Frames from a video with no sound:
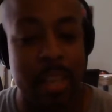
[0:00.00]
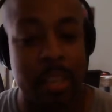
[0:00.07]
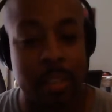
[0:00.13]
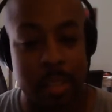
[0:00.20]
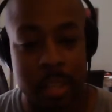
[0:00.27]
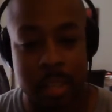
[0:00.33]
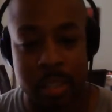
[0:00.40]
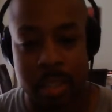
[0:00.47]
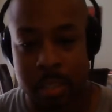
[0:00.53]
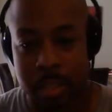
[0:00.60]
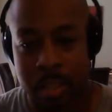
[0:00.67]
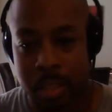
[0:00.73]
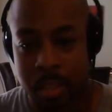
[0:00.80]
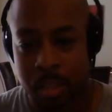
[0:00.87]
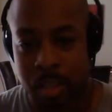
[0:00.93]

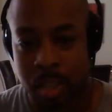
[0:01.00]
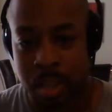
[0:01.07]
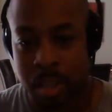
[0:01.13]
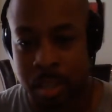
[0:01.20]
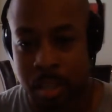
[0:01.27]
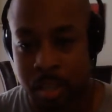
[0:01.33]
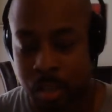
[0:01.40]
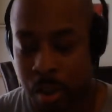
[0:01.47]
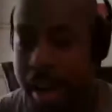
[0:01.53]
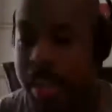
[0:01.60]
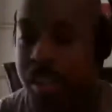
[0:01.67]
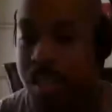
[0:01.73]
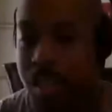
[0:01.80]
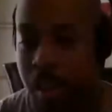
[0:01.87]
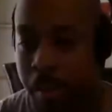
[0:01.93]
it's
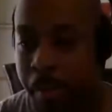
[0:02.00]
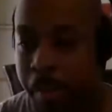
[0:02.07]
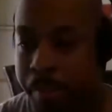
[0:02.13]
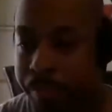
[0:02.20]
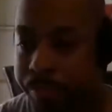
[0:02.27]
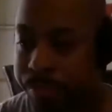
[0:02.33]
strange though,